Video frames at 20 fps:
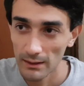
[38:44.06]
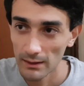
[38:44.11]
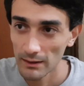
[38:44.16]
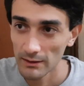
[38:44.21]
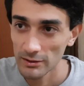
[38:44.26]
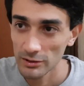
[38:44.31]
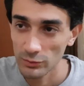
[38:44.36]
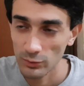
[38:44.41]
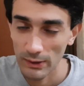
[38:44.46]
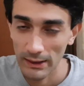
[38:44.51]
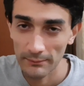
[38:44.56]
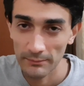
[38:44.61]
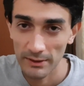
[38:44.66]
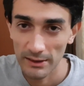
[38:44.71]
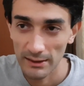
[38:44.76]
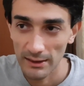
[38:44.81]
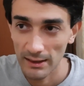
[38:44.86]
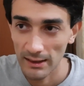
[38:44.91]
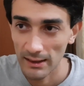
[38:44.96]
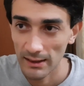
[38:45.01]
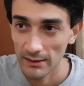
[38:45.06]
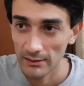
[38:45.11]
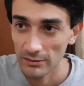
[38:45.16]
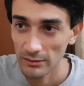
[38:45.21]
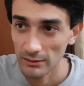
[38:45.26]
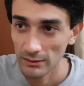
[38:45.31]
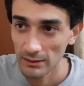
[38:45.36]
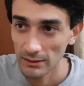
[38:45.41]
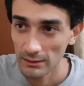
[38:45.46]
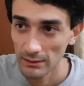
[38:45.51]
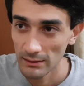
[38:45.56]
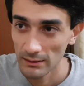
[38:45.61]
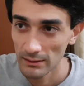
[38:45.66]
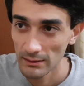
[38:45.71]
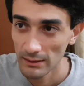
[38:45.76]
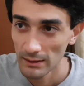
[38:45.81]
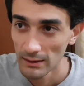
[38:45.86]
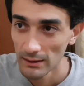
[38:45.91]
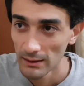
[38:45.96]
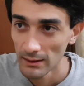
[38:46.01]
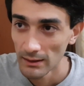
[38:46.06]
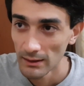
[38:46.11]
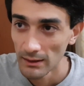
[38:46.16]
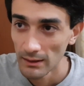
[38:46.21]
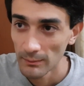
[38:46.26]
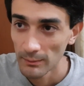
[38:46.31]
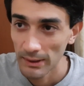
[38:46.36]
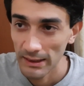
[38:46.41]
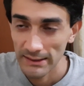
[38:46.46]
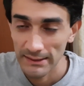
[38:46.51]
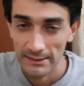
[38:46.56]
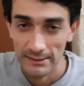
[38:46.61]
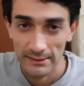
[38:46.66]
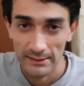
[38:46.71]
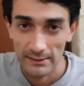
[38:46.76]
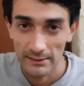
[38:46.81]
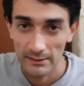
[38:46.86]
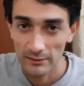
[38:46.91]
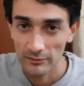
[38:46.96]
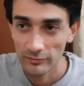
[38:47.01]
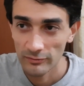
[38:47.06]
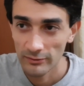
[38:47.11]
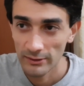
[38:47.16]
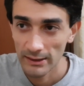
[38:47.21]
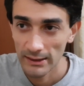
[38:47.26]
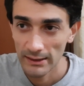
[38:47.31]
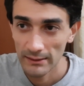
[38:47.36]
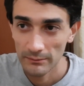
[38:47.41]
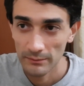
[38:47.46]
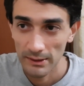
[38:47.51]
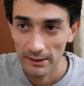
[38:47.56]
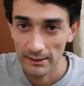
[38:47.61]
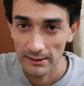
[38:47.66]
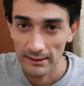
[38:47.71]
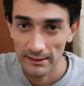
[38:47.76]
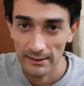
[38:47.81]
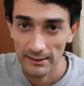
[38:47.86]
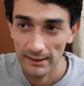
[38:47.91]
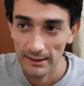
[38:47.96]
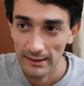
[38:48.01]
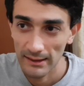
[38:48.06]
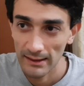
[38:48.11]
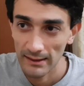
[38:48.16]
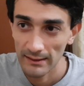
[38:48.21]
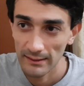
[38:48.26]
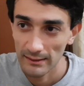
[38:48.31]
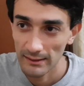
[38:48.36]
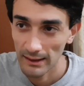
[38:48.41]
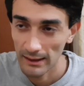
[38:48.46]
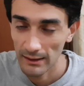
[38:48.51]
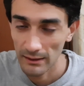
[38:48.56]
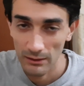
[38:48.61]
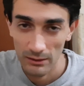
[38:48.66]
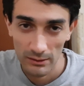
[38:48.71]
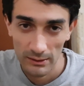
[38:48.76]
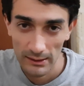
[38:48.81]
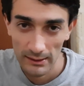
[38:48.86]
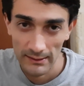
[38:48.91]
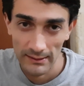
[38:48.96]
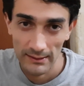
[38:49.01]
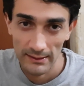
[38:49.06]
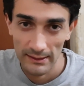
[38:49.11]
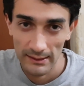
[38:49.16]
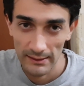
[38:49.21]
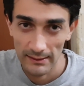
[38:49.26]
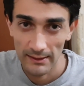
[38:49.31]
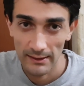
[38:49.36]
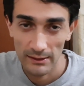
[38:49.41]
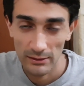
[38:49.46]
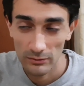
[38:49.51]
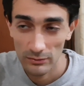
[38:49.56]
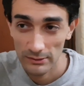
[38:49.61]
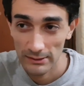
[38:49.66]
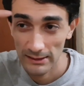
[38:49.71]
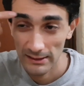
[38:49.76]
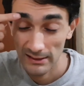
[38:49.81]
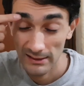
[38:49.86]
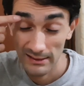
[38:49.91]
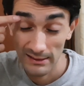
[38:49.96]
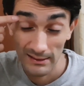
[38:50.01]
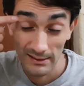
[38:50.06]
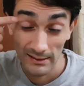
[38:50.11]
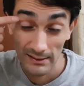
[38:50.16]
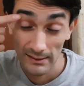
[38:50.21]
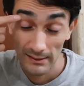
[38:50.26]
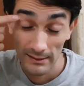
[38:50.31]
swipe the card on the bicycle frame, and then they can unlock it, and then they use it